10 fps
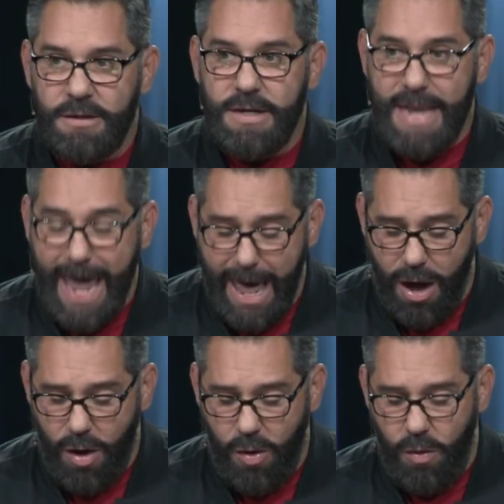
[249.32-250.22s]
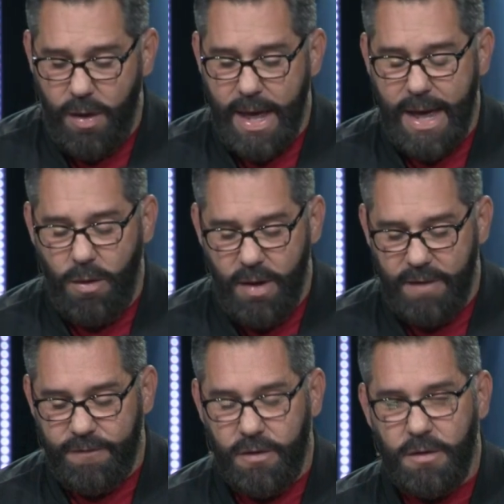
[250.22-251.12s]
Now,
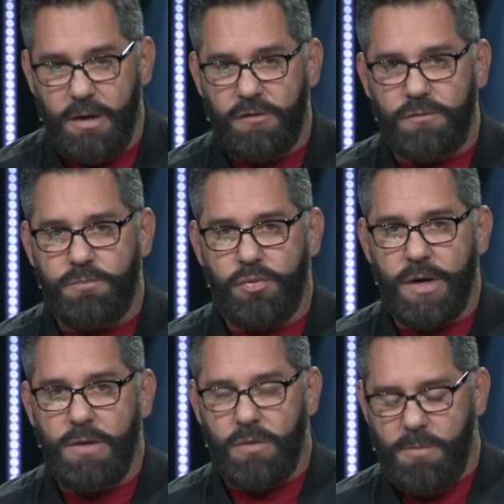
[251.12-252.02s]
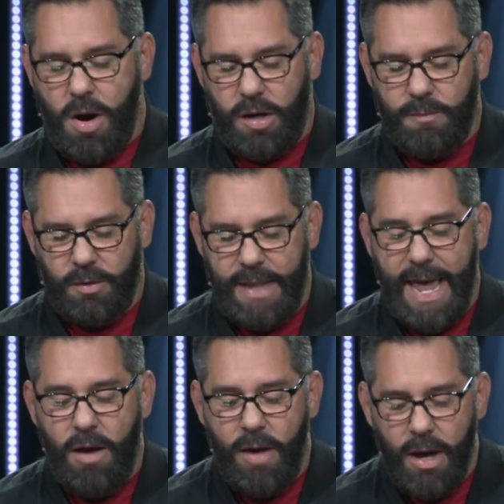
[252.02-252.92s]
however, is pretty remarkable.
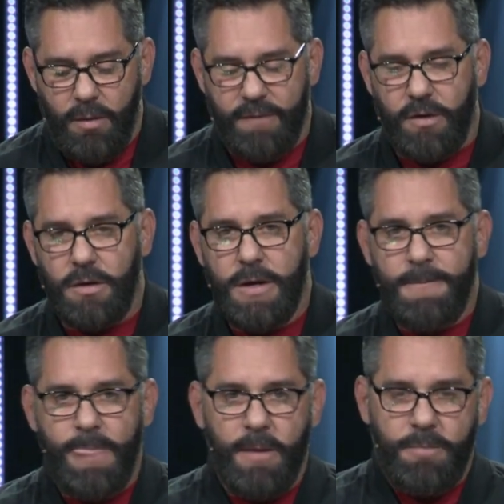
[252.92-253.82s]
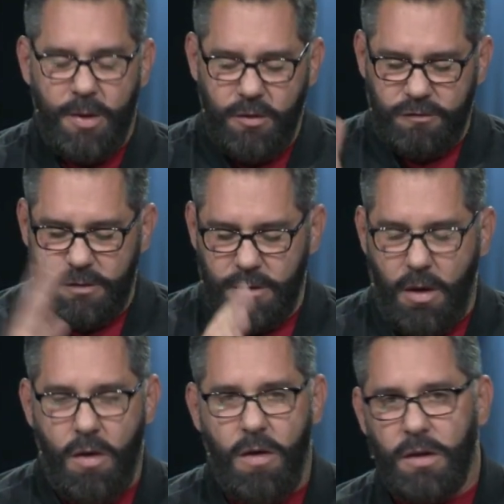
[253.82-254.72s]
Now, however, post
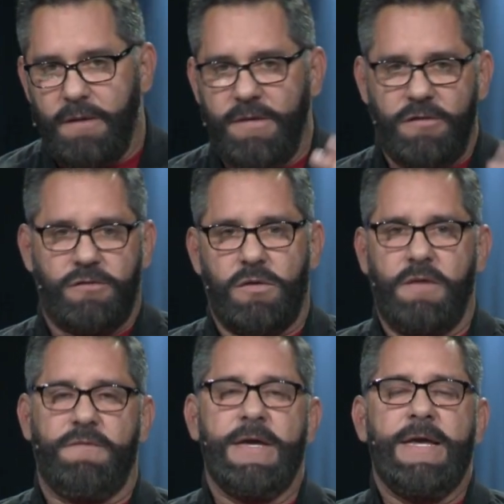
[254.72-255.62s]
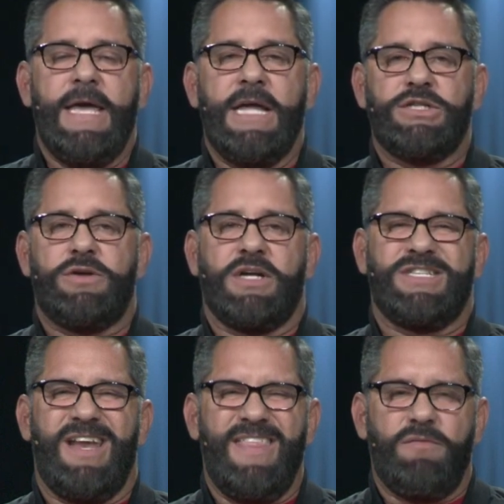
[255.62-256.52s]
all of this sort of
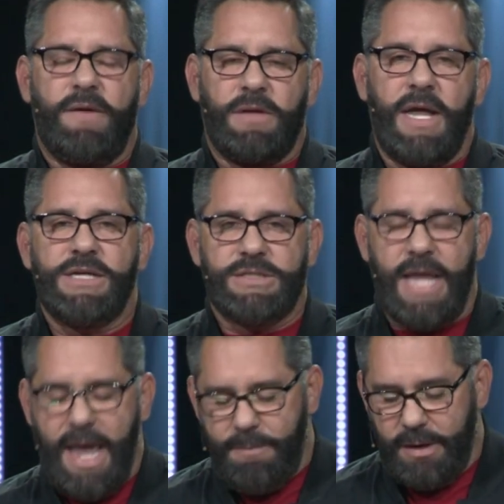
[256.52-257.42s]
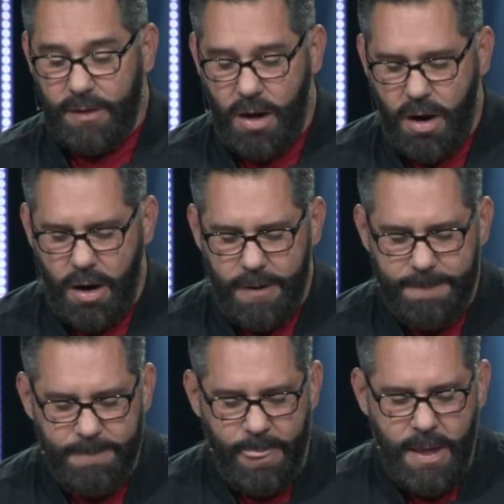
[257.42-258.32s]
instruction and then revelation that happened in the heart,
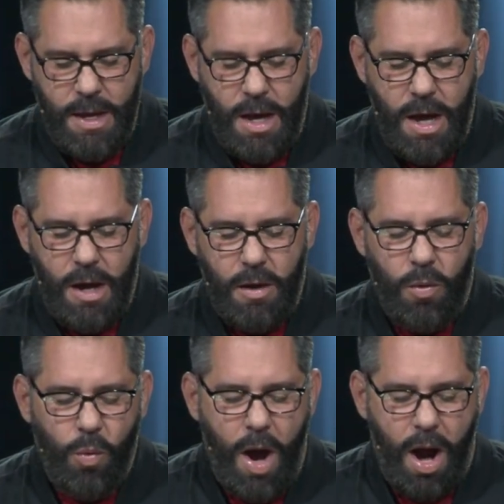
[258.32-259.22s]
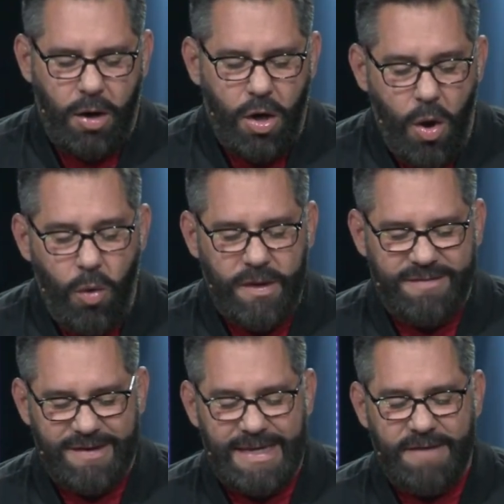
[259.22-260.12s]
uh, our goal is
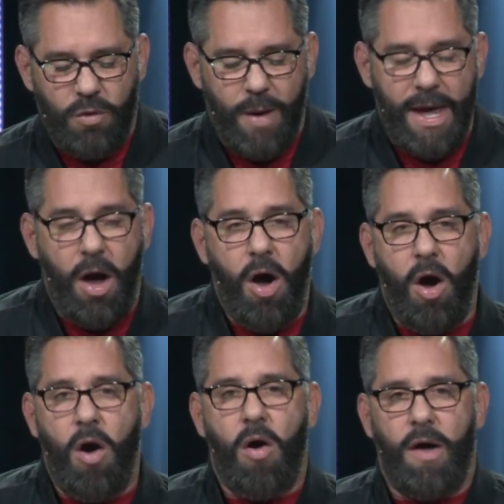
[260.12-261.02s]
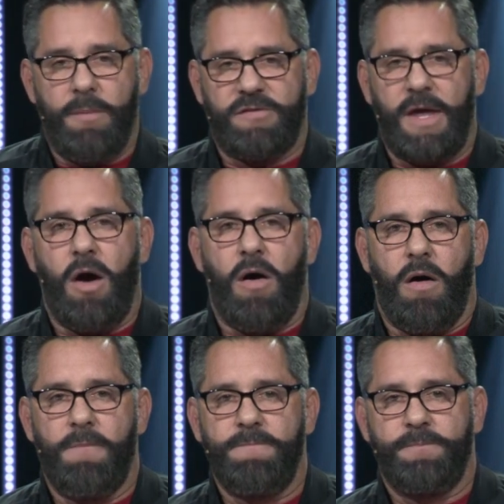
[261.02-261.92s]
to give away all, everybody say all.